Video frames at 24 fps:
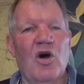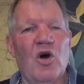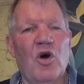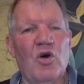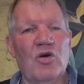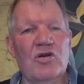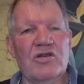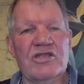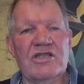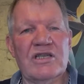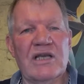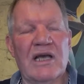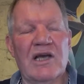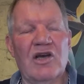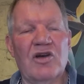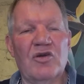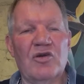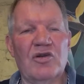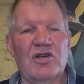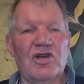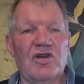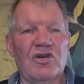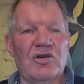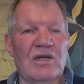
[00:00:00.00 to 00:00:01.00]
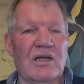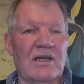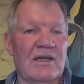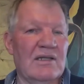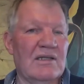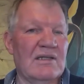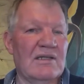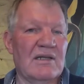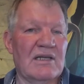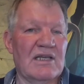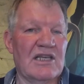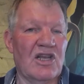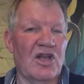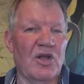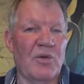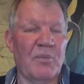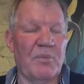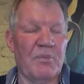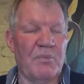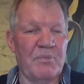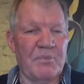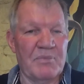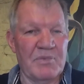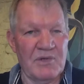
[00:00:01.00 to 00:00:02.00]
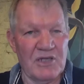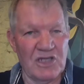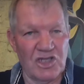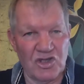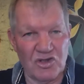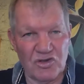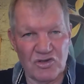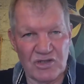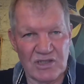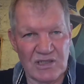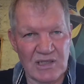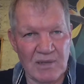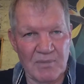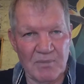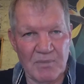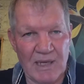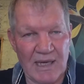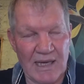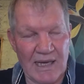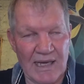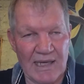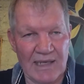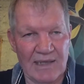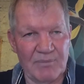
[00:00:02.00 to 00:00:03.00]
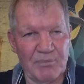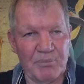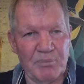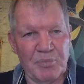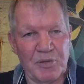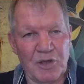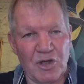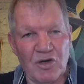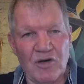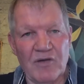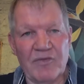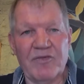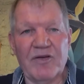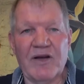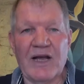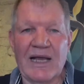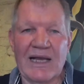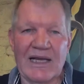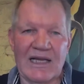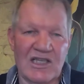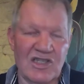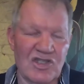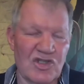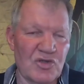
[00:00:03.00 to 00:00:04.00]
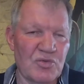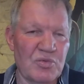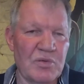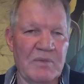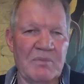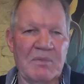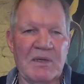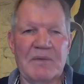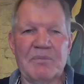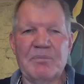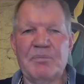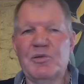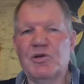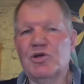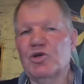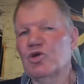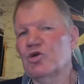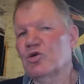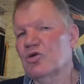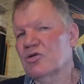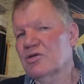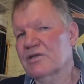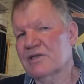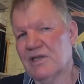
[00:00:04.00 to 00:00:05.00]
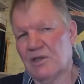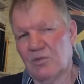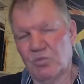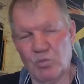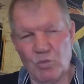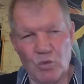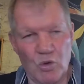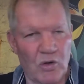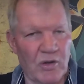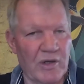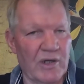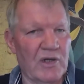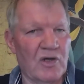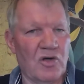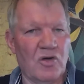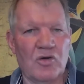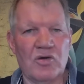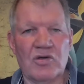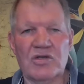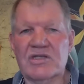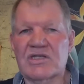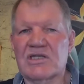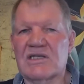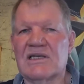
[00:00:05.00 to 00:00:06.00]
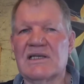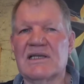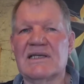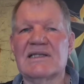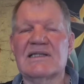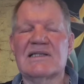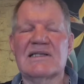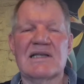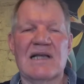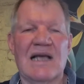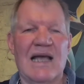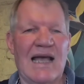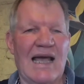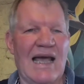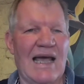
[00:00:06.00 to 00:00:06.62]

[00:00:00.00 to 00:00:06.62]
Also, you can use them in purifying in swimming pools, in water courses,